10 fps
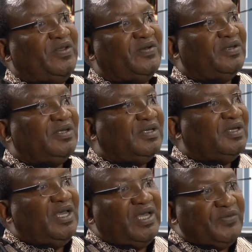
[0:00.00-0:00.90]
You know,
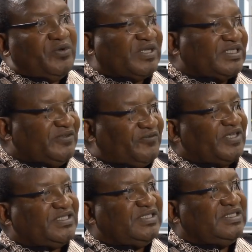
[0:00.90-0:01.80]
he was in the
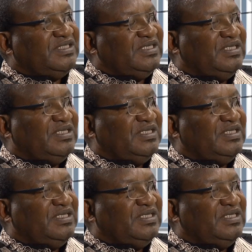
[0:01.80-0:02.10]
first